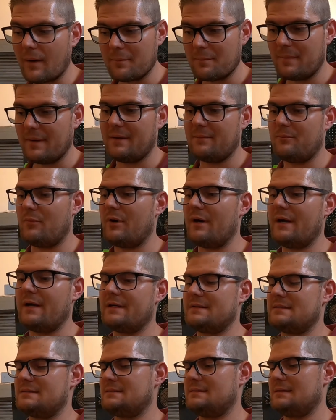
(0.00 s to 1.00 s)
I bed
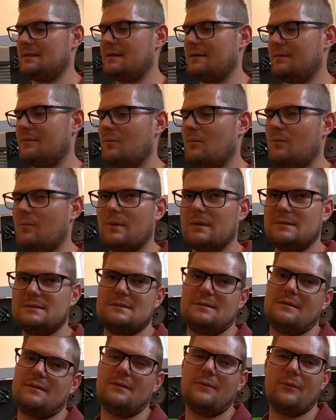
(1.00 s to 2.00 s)
brakes and what
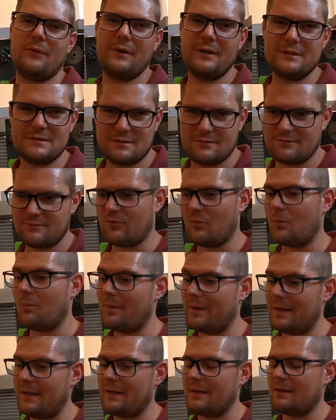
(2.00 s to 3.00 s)
the reason for
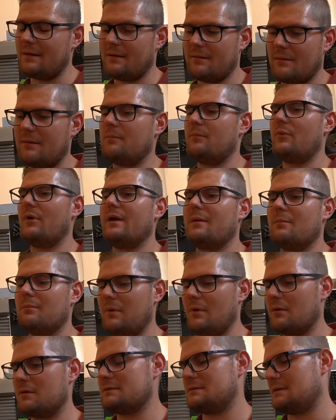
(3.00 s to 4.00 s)
bedding
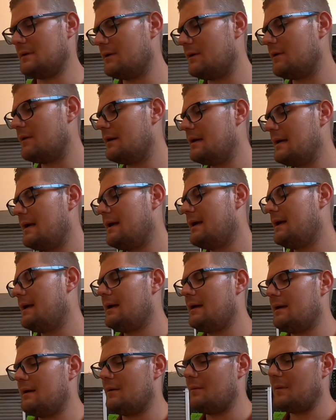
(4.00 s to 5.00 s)
brake blocks are.
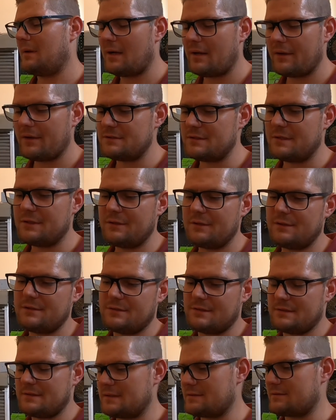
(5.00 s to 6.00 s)
Now what I usually do
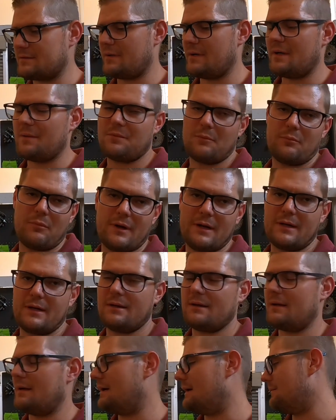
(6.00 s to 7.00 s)
is you just grab the brake,
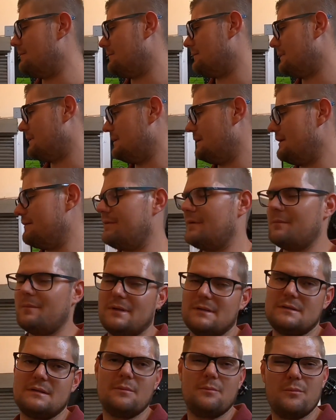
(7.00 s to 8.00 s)
leave a
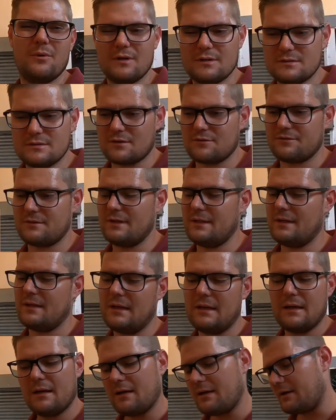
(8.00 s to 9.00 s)
bit, put it softly,
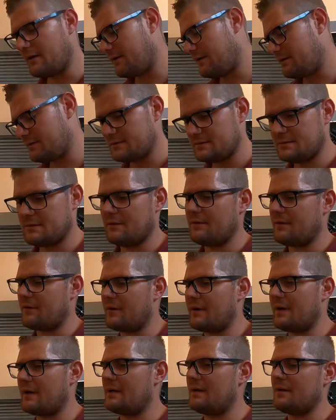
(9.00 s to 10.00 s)
turn the
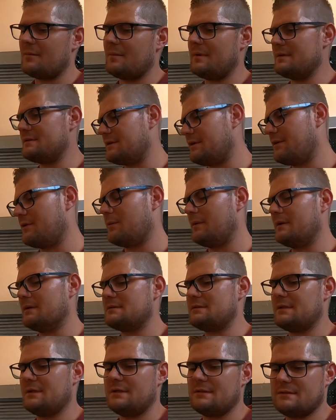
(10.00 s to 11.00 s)
crank a little bit so the wheel
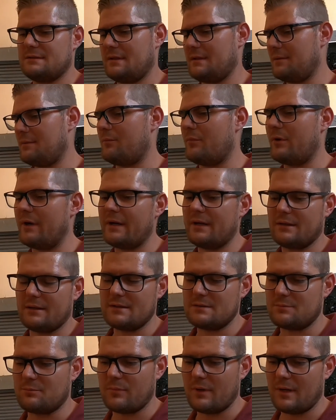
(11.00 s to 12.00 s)
turns and the brake,
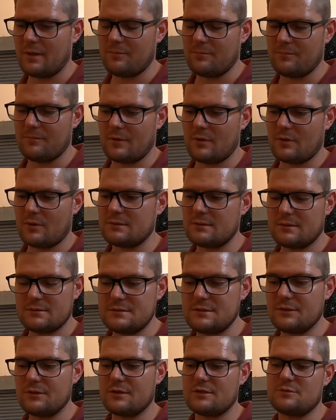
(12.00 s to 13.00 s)
there's
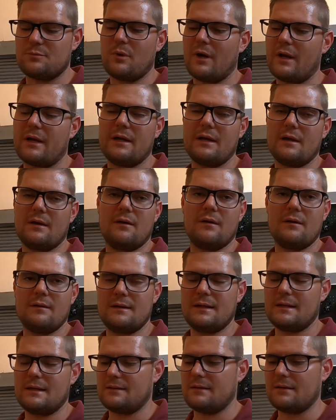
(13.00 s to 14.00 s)
continuous braking
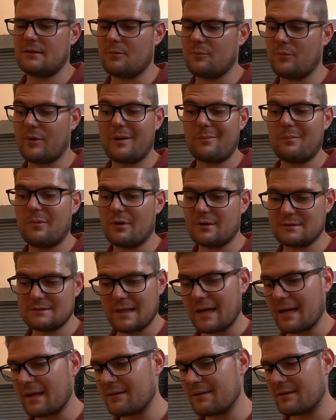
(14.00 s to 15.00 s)
on that little brake block
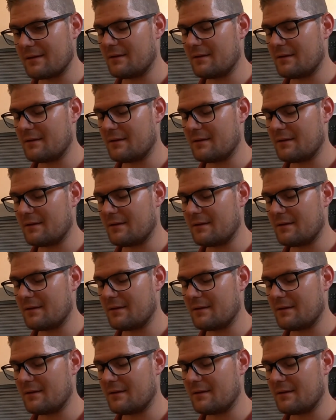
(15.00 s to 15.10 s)
and